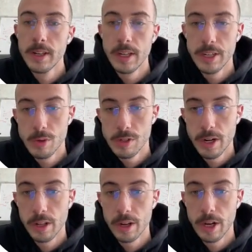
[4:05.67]

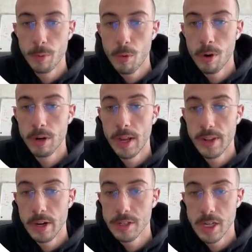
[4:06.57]
Interesting, learning more, and
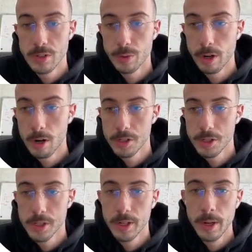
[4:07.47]
here it says
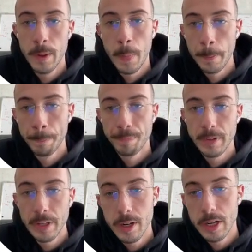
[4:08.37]
regards.
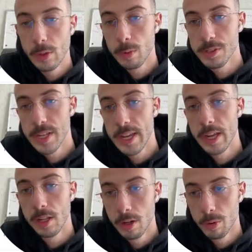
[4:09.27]
Here it will say
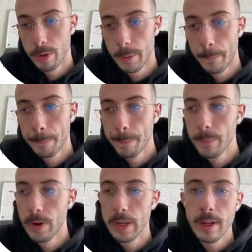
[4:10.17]
hello,
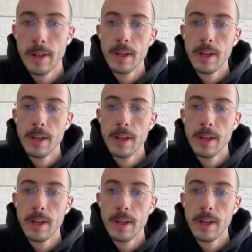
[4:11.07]
right?